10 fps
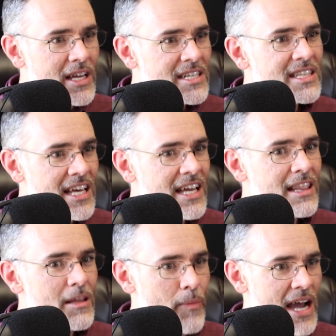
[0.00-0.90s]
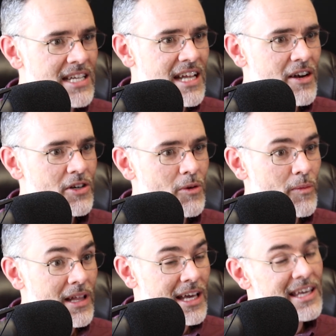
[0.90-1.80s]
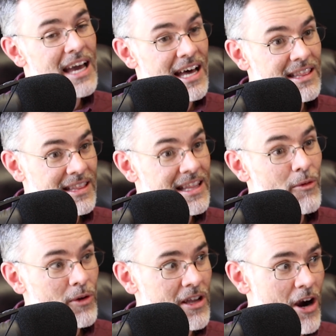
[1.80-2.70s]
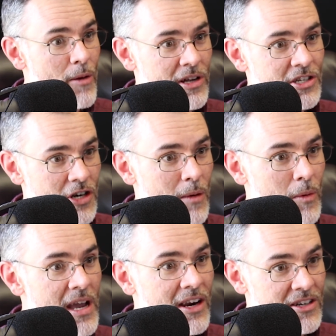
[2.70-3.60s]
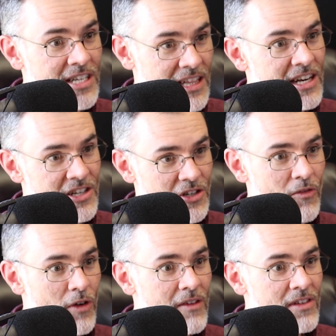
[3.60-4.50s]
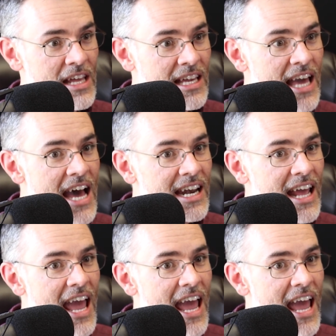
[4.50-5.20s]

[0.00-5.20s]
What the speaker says: because then the bystanders will be like, yeah, they really are a bunch of troublemakers and they deserve whatever they get.